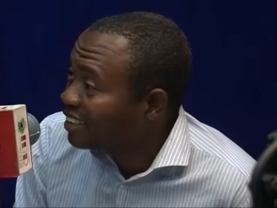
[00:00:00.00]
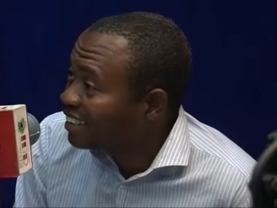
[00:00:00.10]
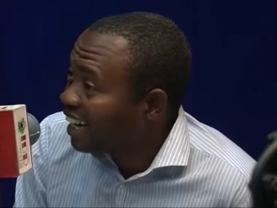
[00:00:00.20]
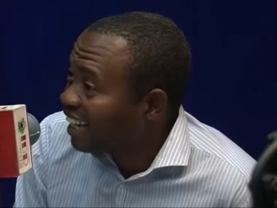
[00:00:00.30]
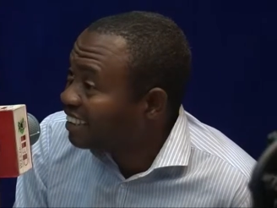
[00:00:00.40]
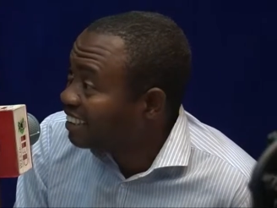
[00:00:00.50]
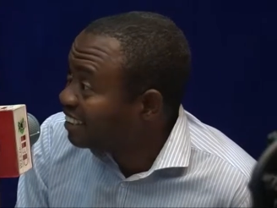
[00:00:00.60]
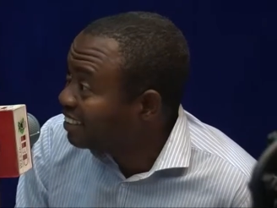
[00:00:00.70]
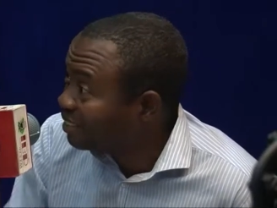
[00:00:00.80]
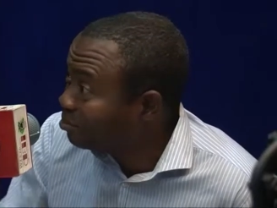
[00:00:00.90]

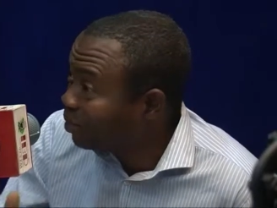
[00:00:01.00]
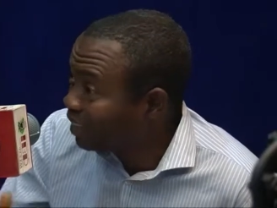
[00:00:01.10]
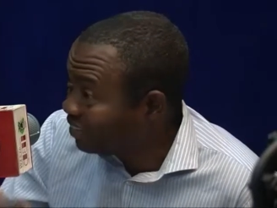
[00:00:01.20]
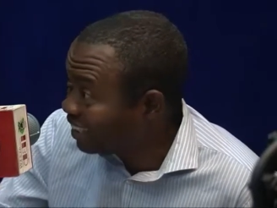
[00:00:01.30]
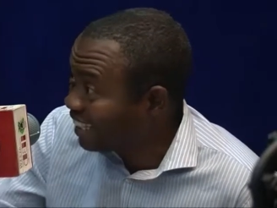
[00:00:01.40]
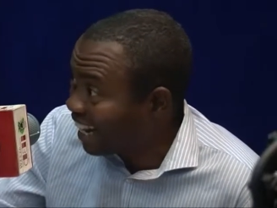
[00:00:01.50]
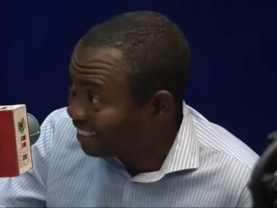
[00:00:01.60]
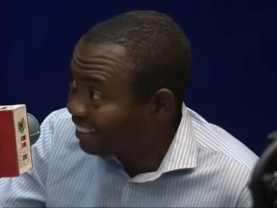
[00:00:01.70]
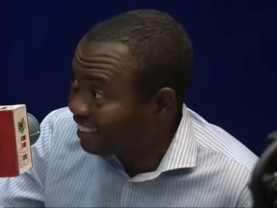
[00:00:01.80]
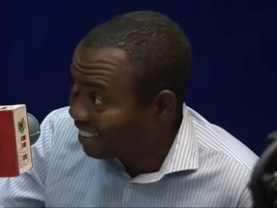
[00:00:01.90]
the tax is